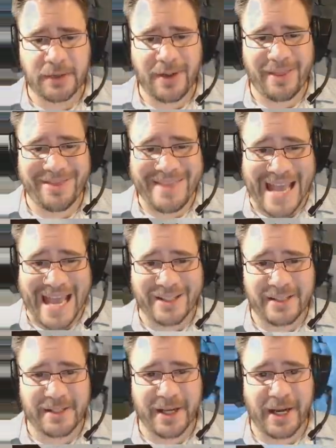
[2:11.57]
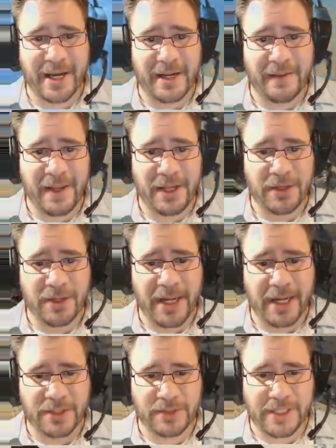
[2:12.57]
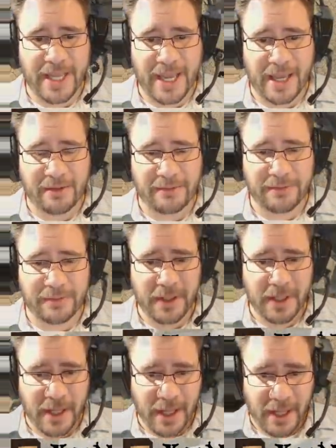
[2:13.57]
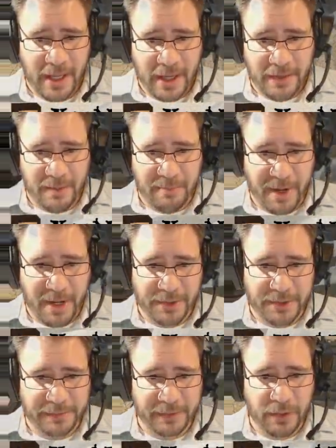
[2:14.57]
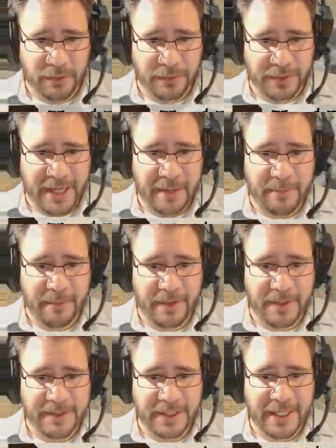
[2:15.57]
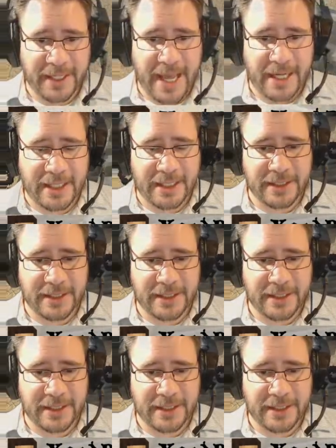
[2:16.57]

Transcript: on that side, and then you can actually have the bottles flow over top of this and get added into